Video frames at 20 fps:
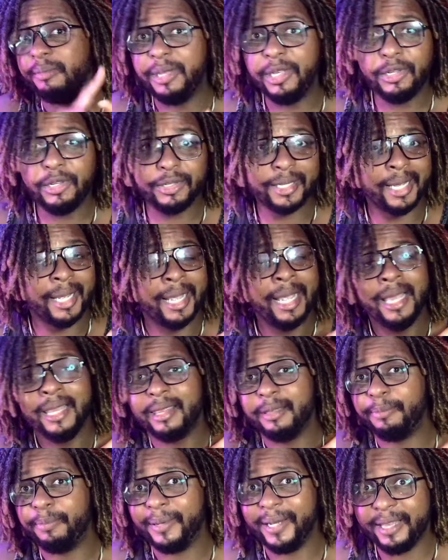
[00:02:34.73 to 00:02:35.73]
music,
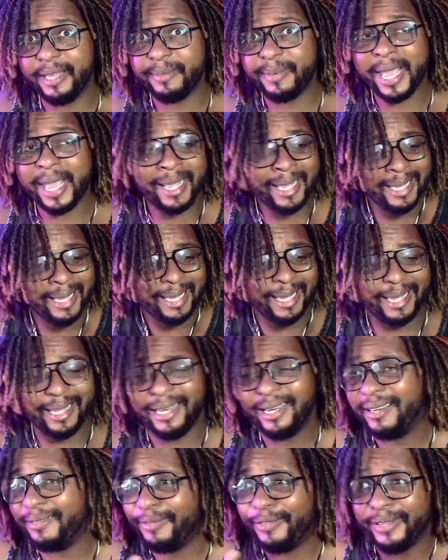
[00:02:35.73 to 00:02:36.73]
the playback,
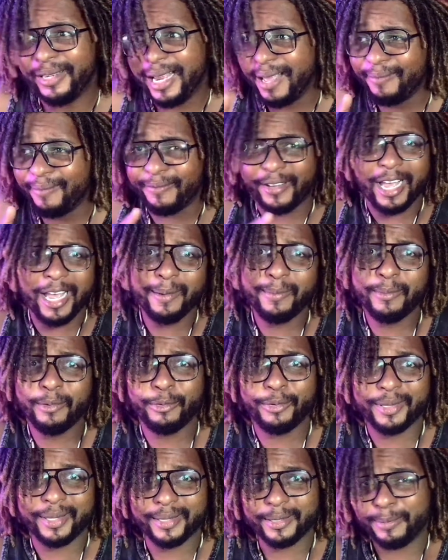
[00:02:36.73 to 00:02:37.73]
and if you're not vibing
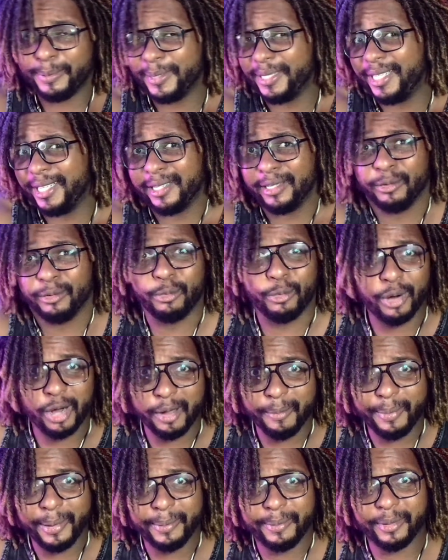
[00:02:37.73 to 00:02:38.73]
with this particular
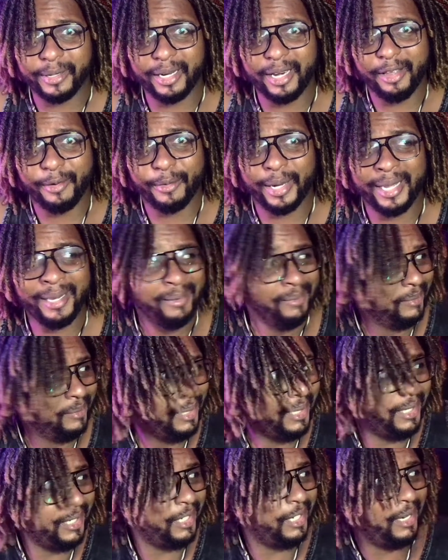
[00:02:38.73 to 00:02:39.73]
wallpaper anyway,
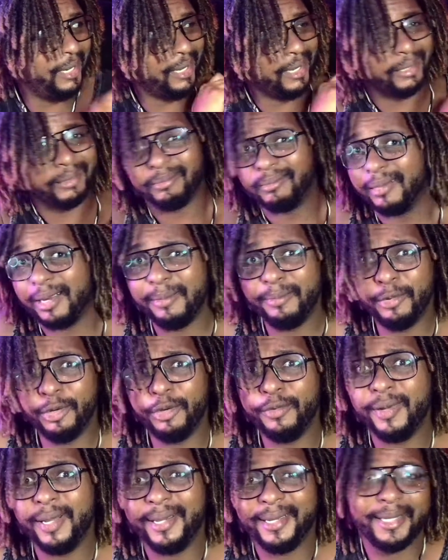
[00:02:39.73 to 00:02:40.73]
just chuck it and
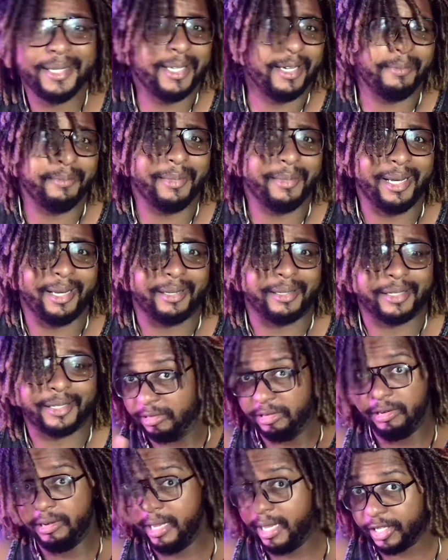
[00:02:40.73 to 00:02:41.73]
move on to something else.
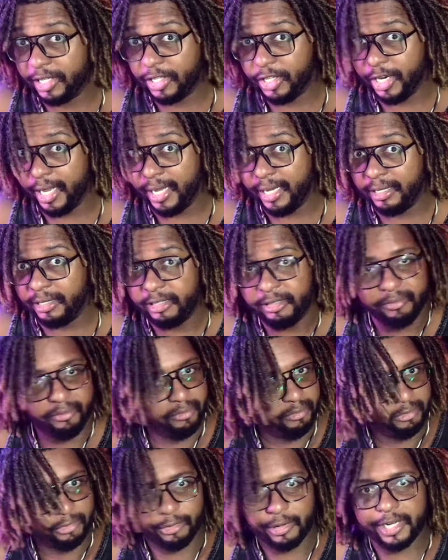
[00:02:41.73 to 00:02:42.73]
You need a change?
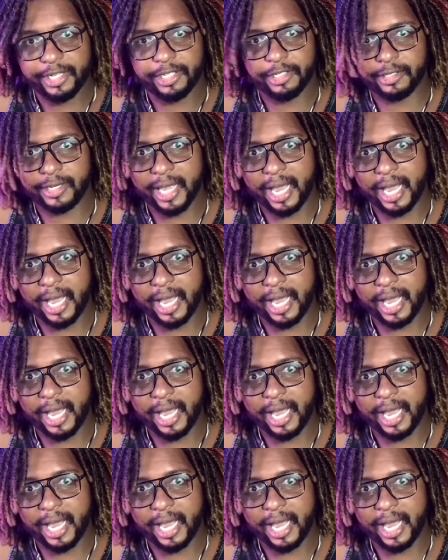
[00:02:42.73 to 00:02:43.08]
Razer's